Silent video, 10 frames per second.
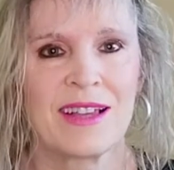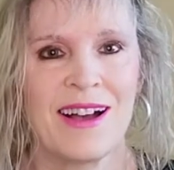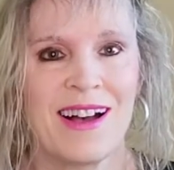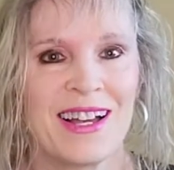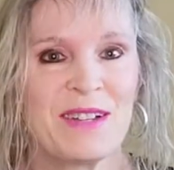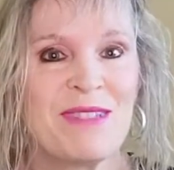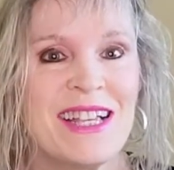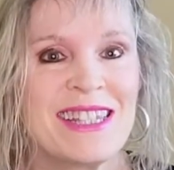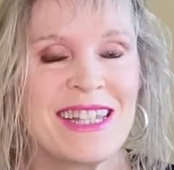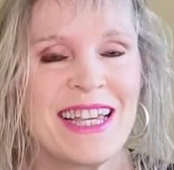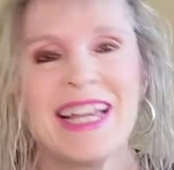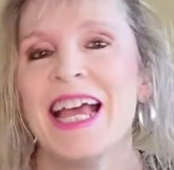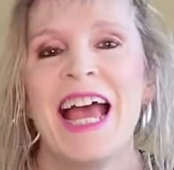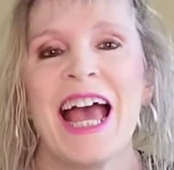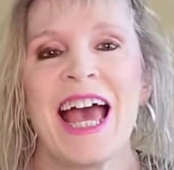Hi, I'm Leslie,
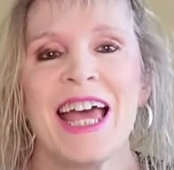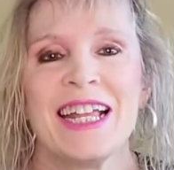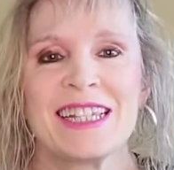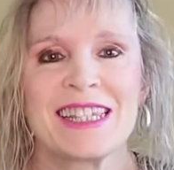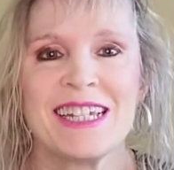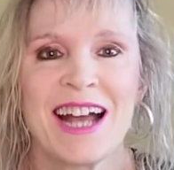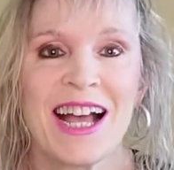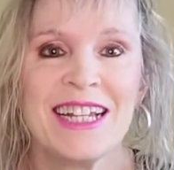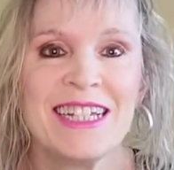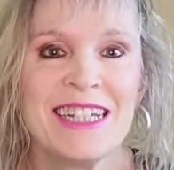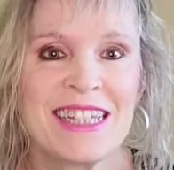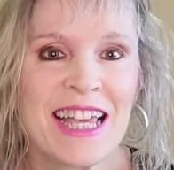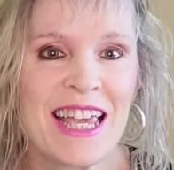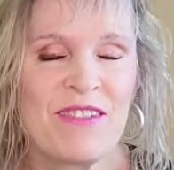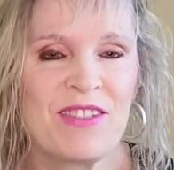and it's
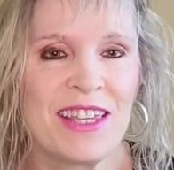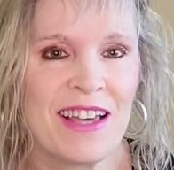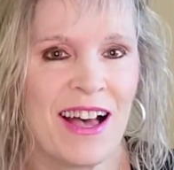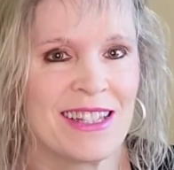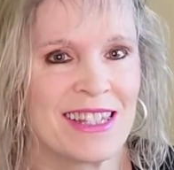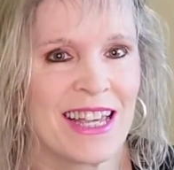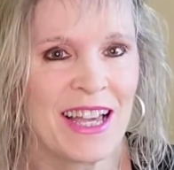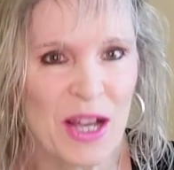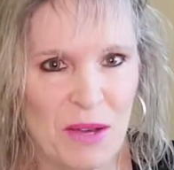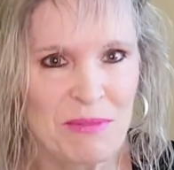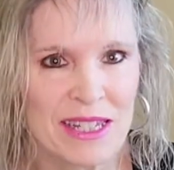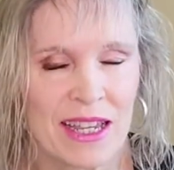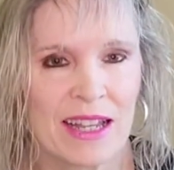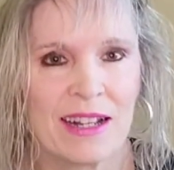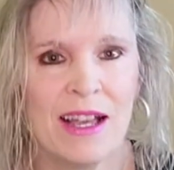90-day fiance
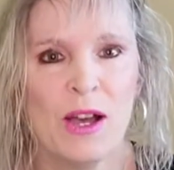update.